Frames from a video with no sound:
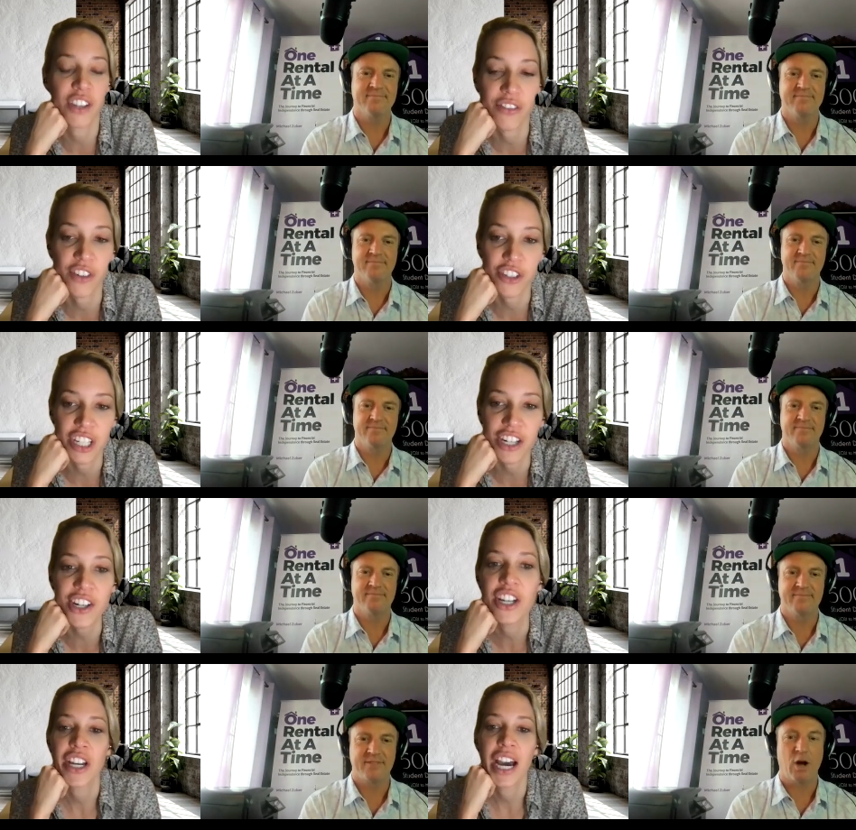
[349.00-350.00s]
Speaker 1: your first year.
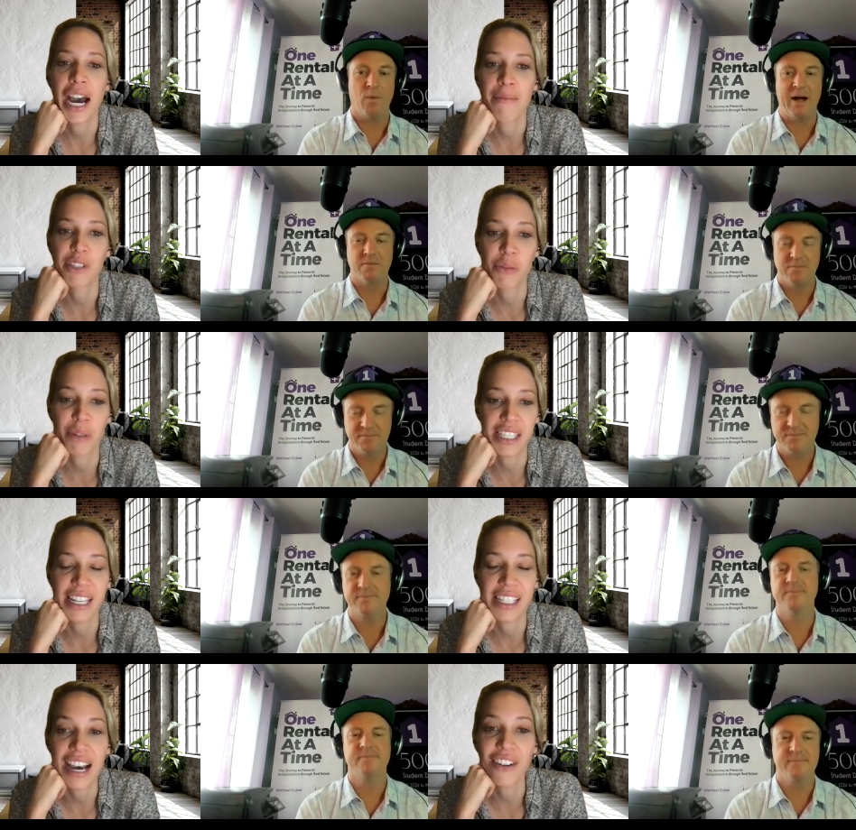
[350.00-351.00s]
Oh, um, oh, wow. So when it says,
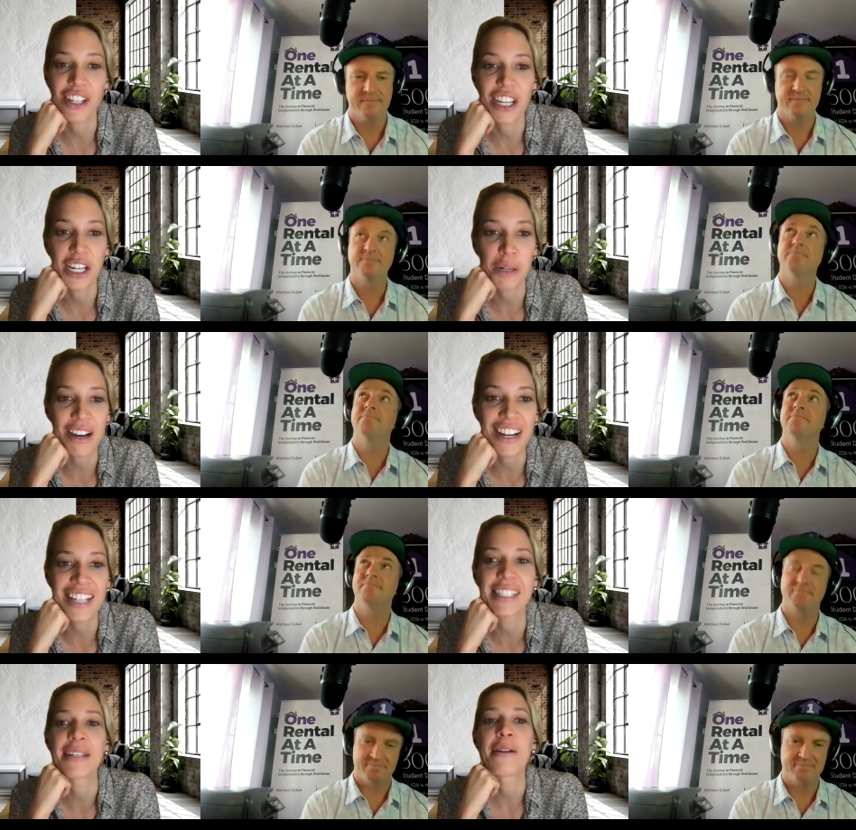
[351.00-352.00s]
how did you hear about us?
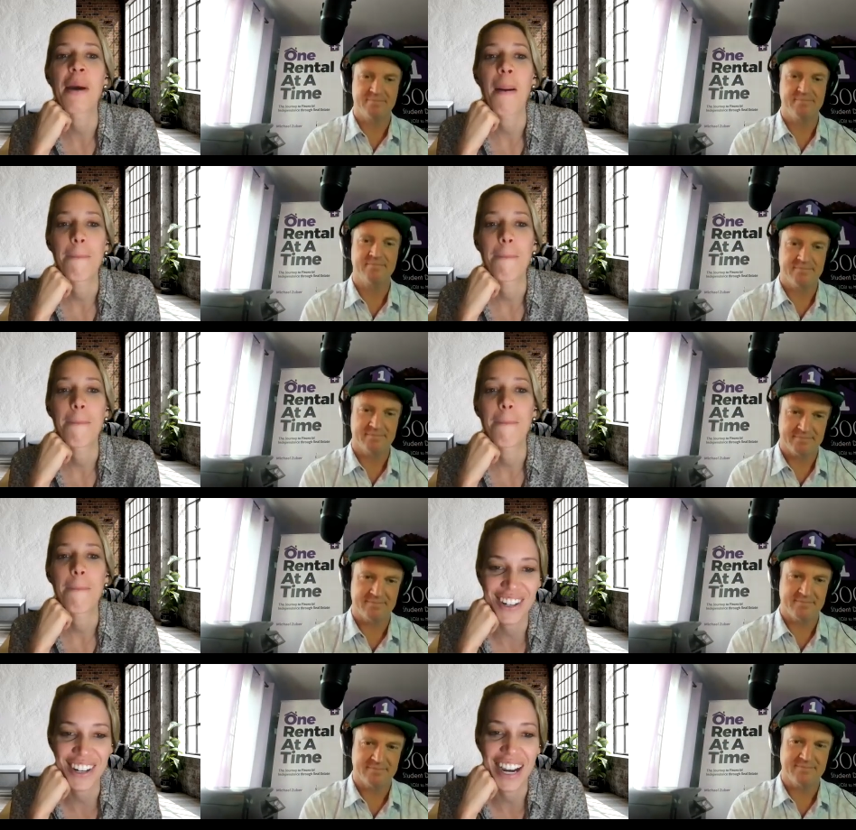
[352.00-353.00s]
Make
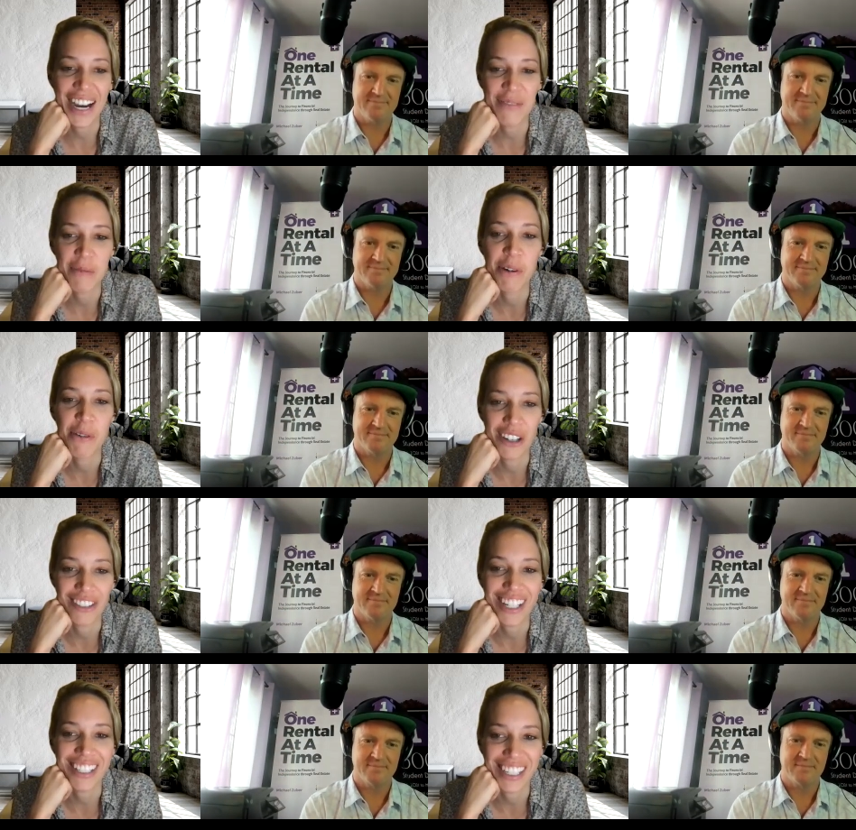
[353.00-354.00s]
sure um, you put one
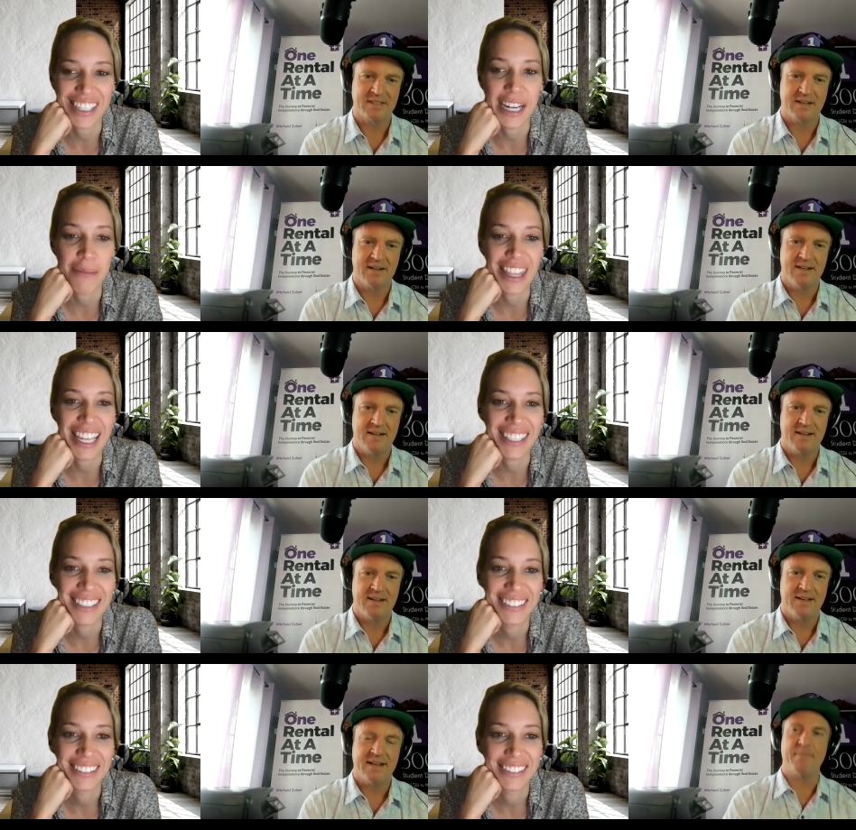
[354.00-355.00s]
rental at a time in there.
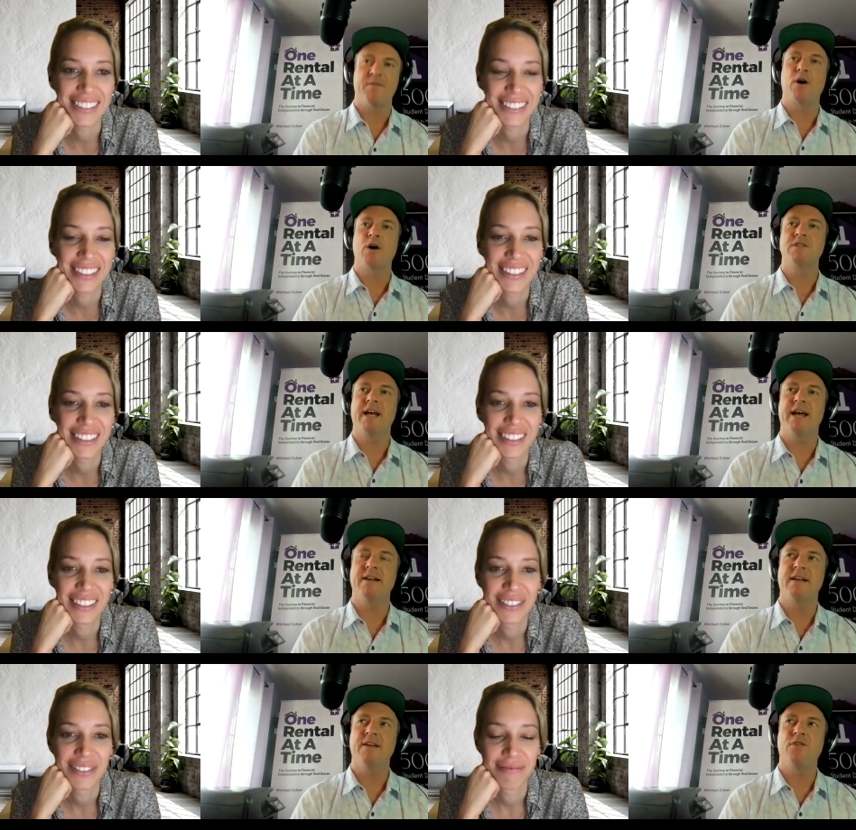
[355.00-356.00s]
Speaker 2: Yep, folks.
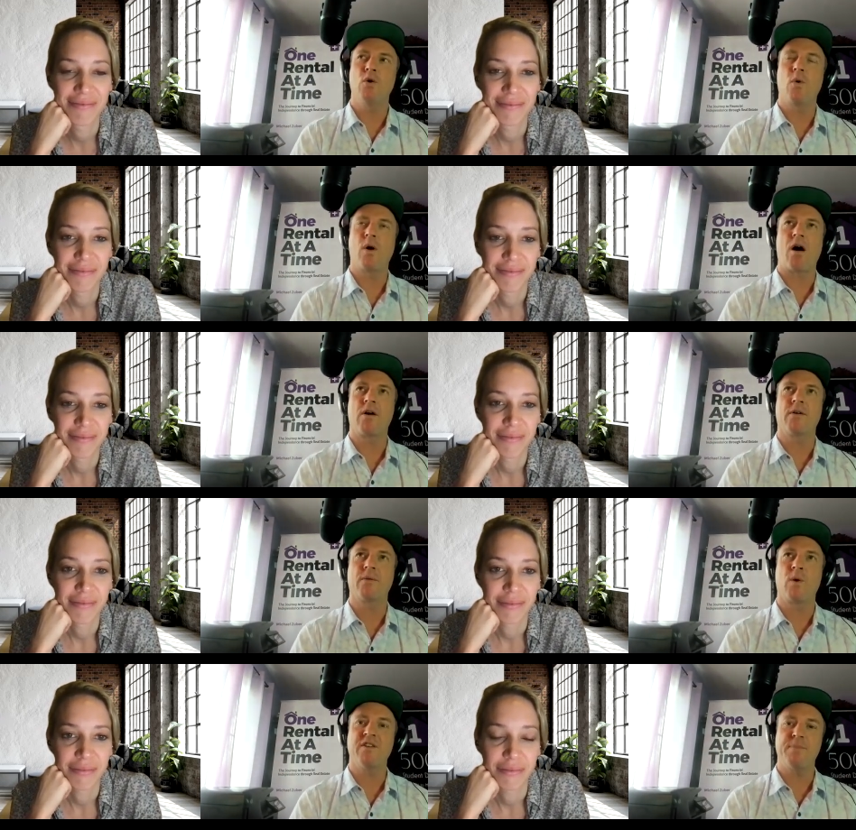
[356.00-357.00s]
And if you are
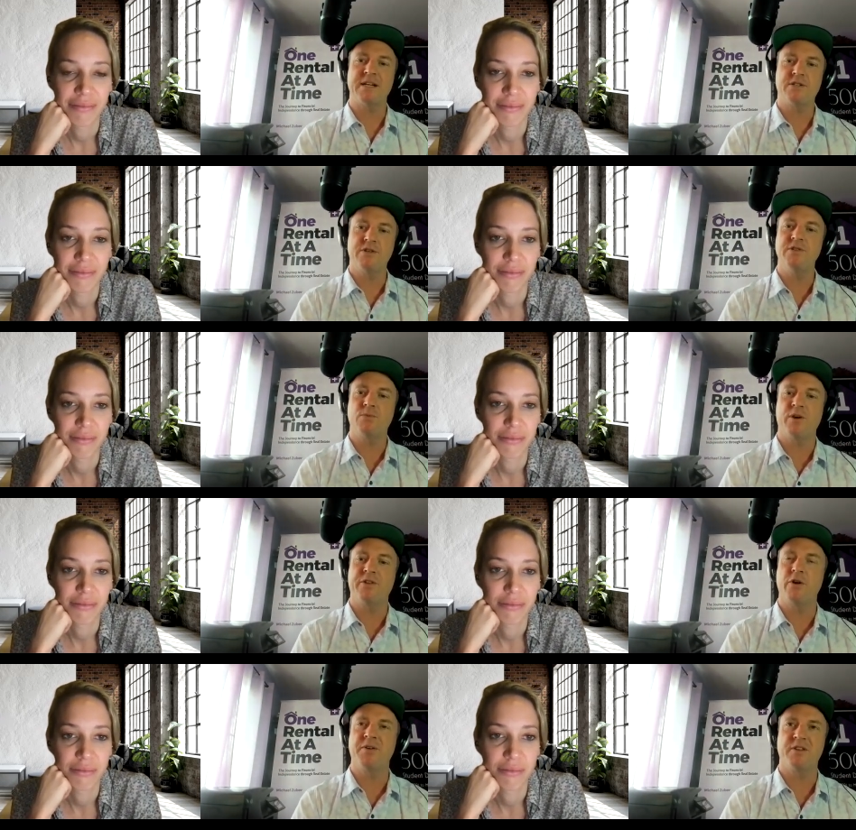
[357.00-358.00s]
one of my students, whether
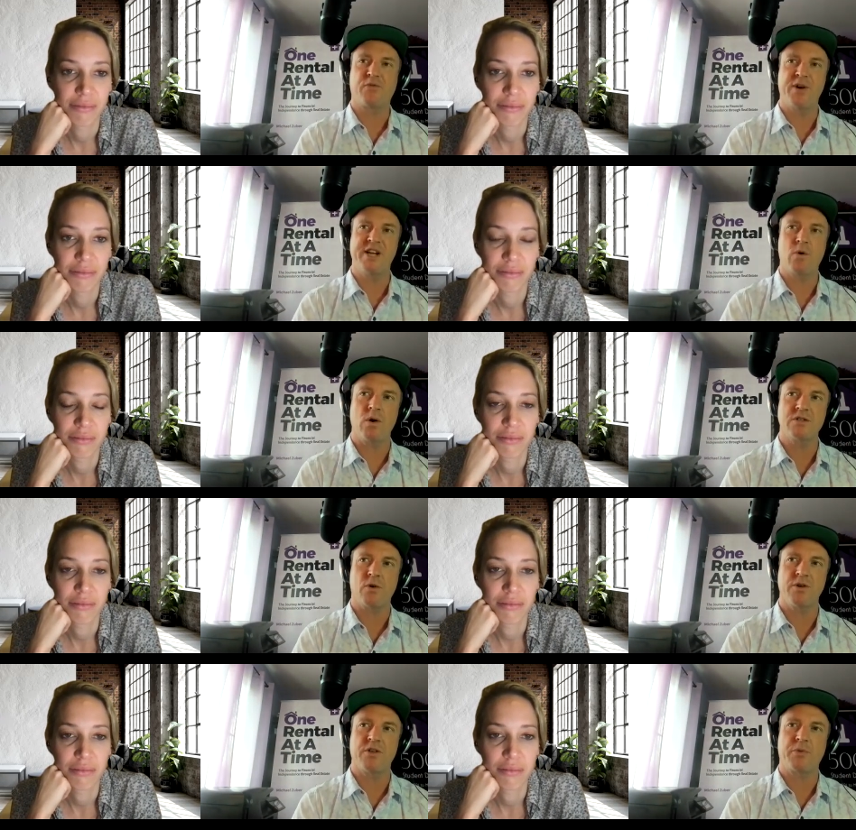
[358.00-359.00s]
you're in the free course
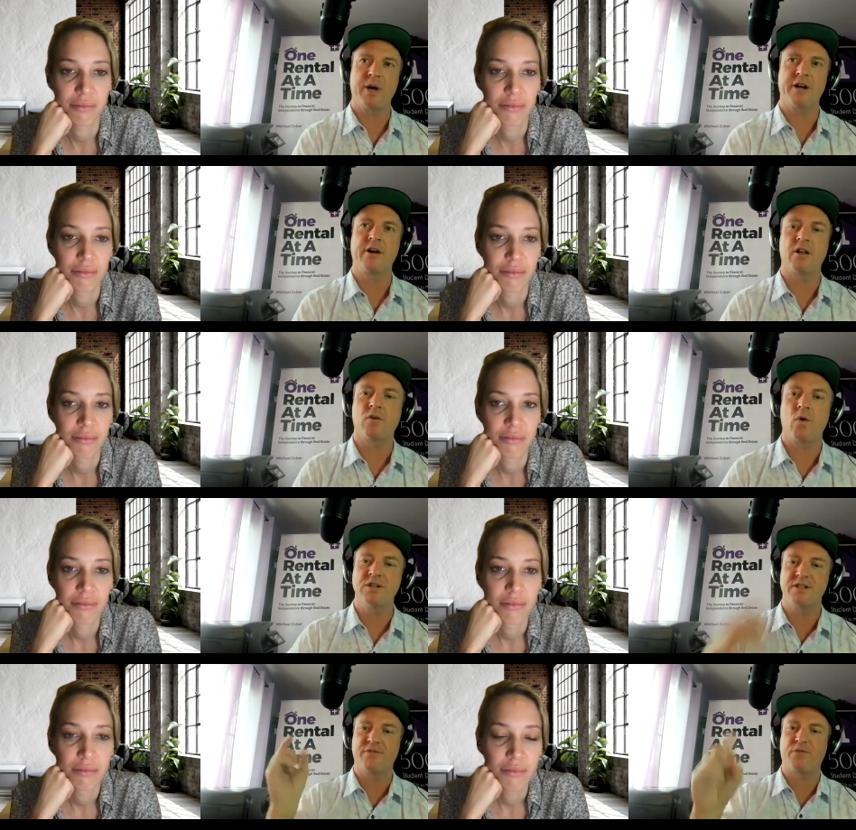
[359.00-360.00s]
or the $300
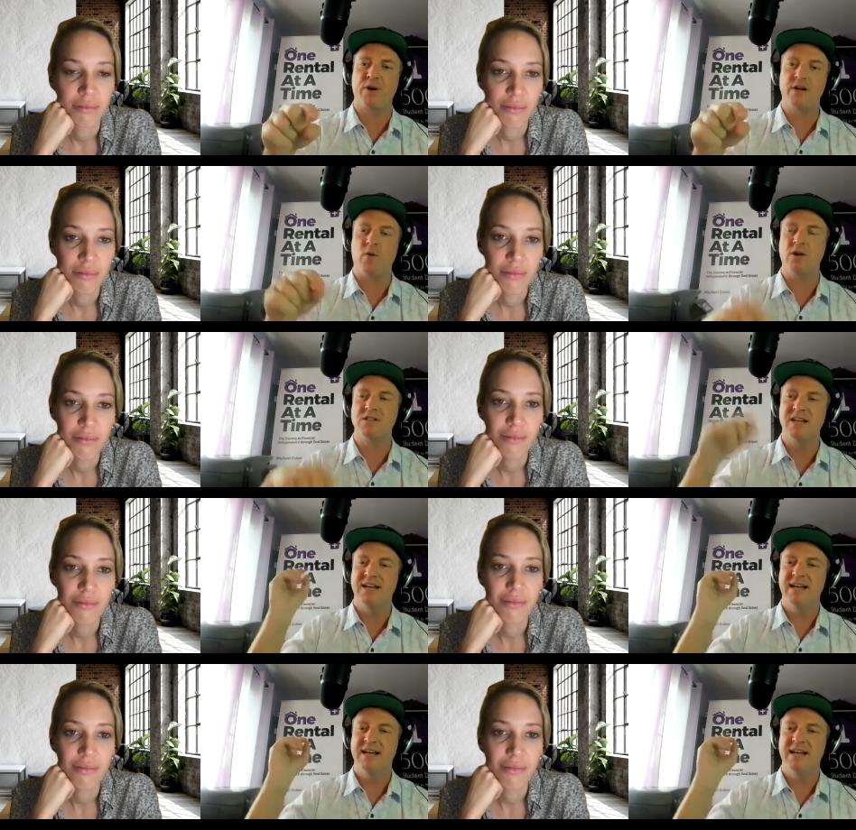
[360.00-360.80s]
course, the free course